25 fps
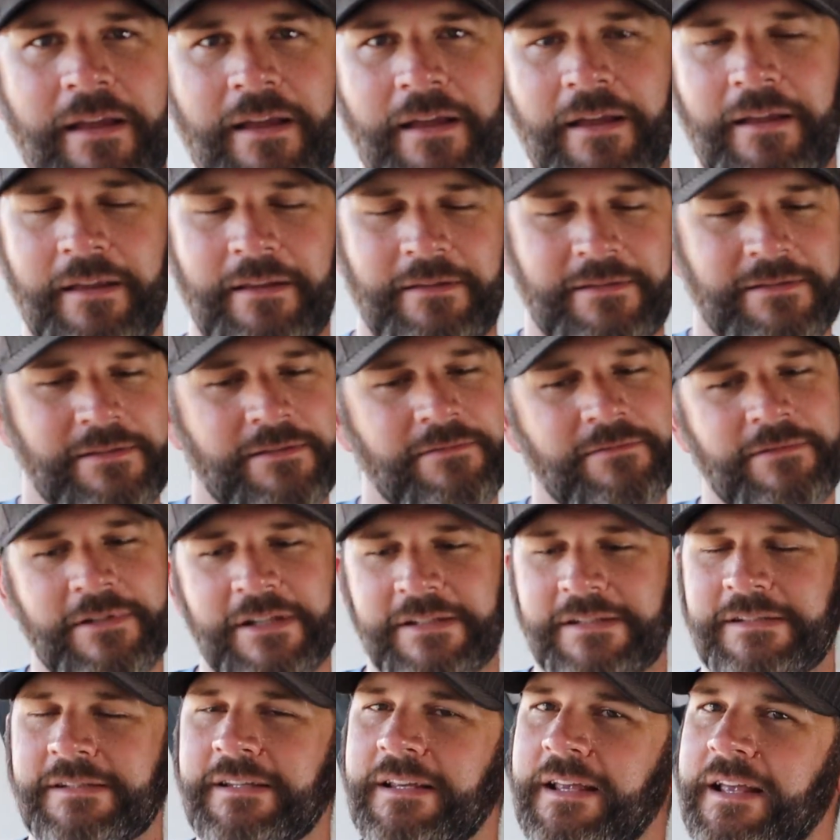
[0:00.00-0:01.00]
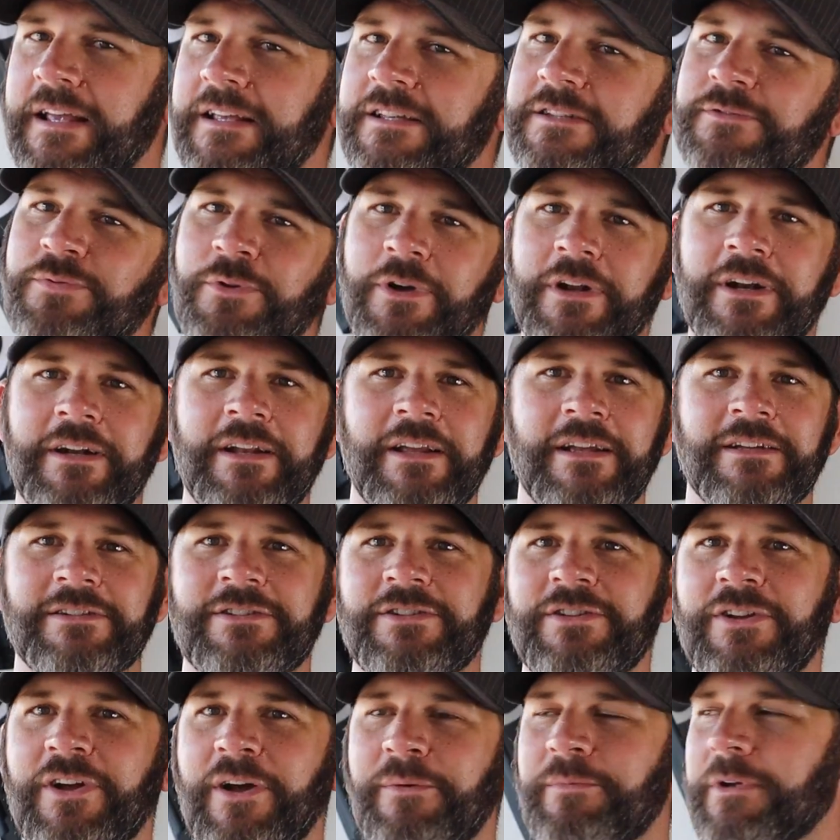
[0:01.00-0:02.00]
It just is what it
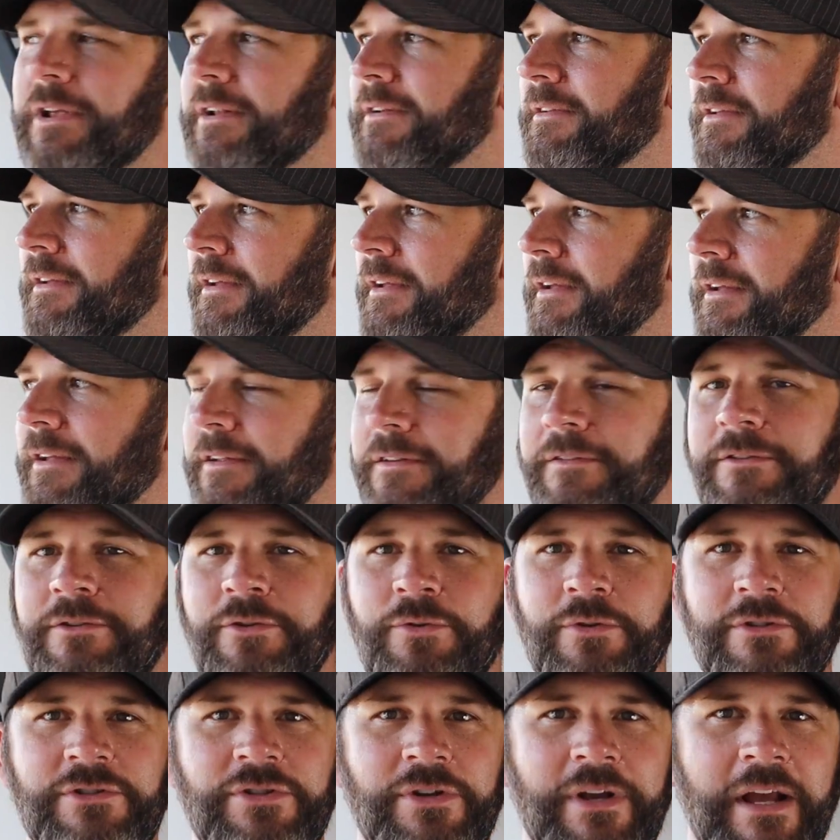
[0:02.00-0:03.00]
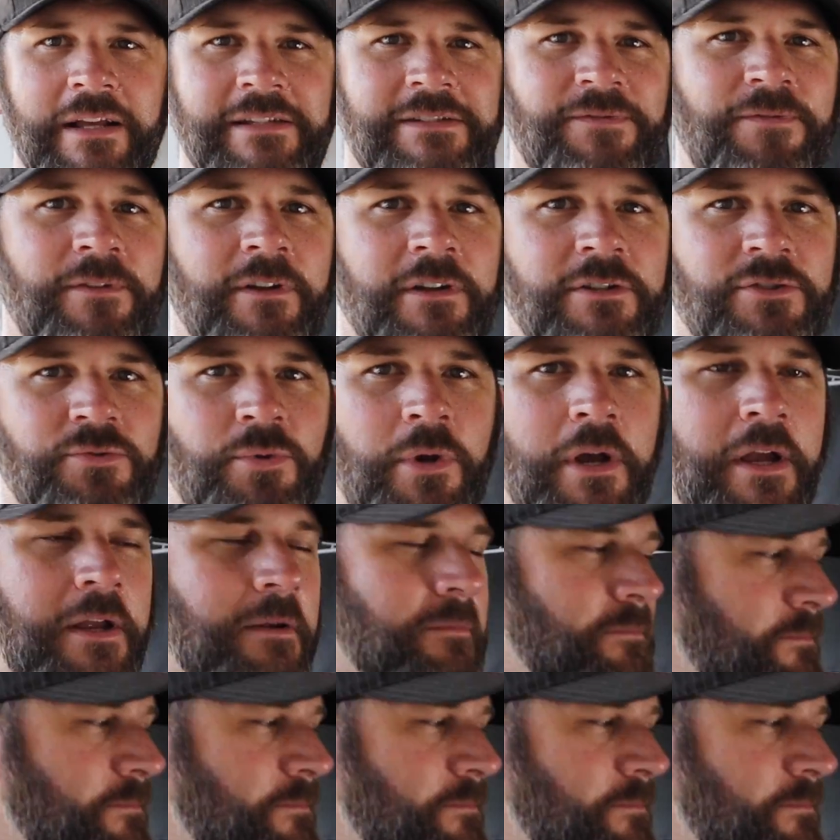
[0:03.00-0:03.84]
is. You know what I mean? Do what you guys feel is right.